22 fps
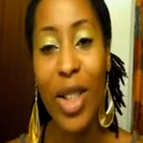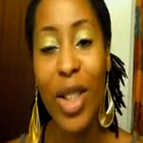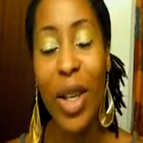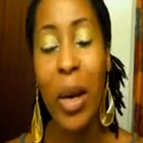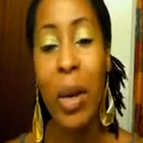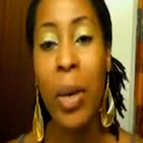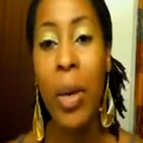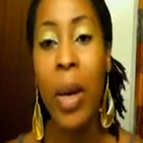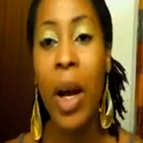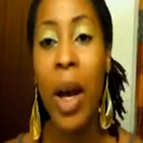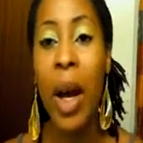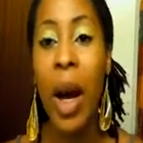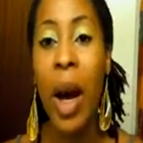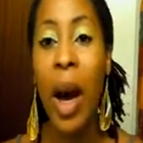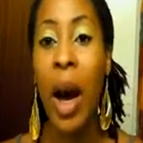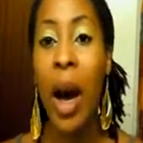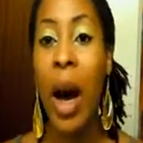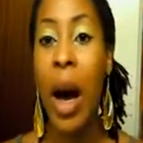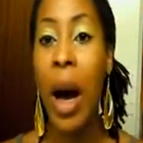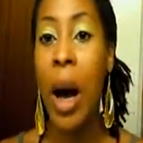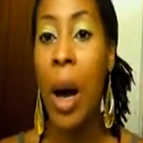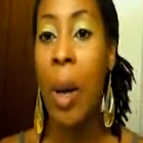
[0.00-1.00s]
So,
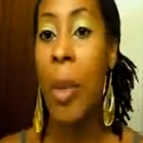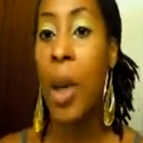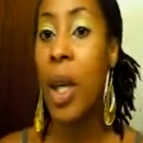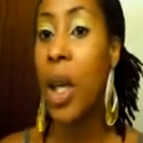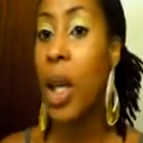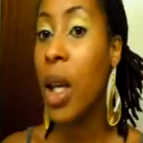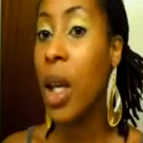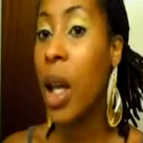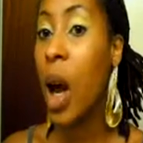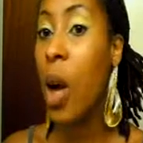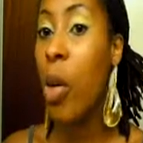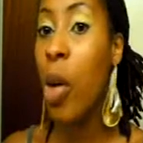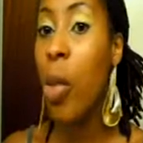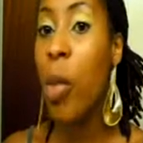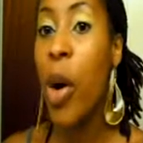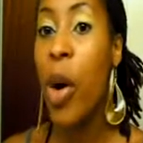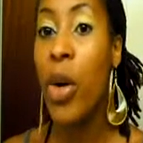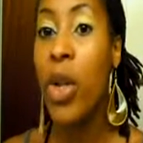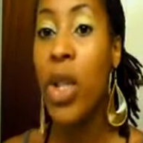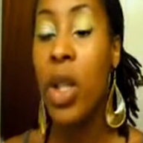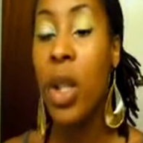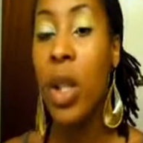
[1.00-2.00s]
again, I will
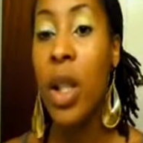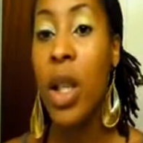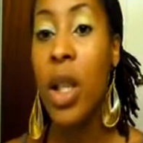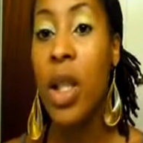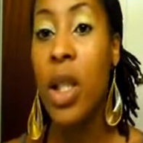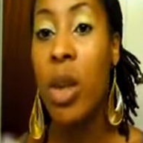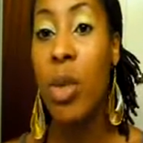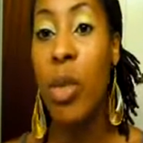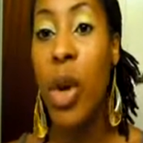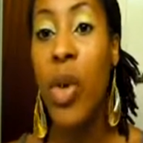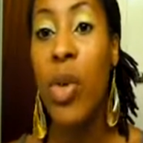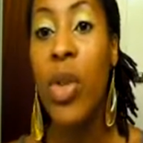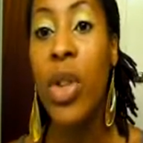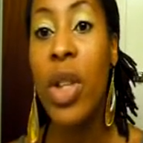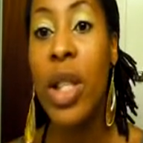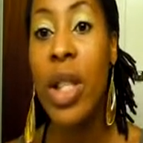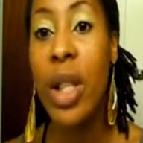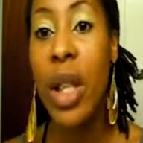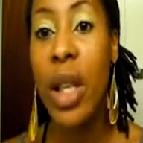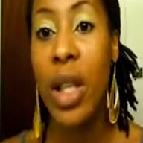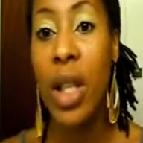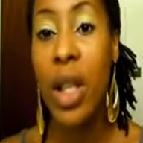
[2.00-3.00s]
post the links to both of
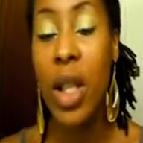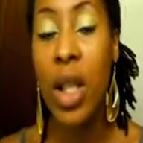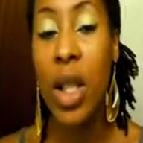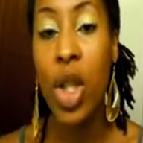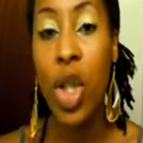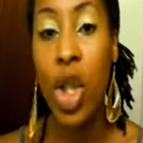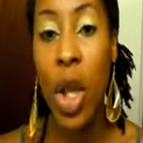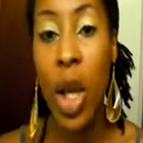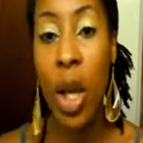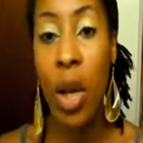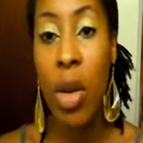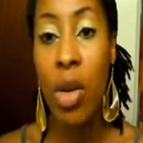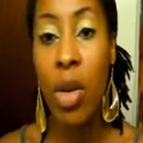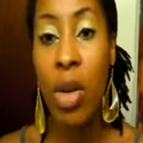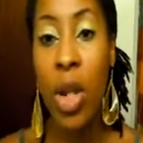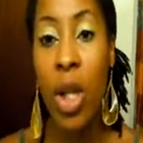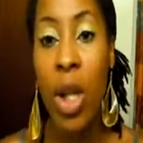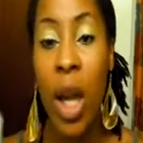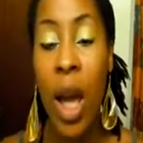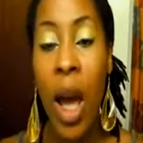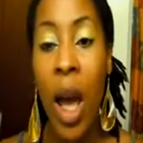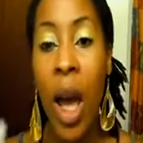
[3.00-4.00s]
these ladies'
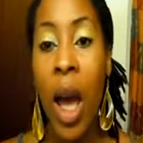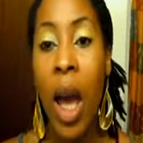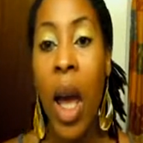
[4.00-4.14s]
channels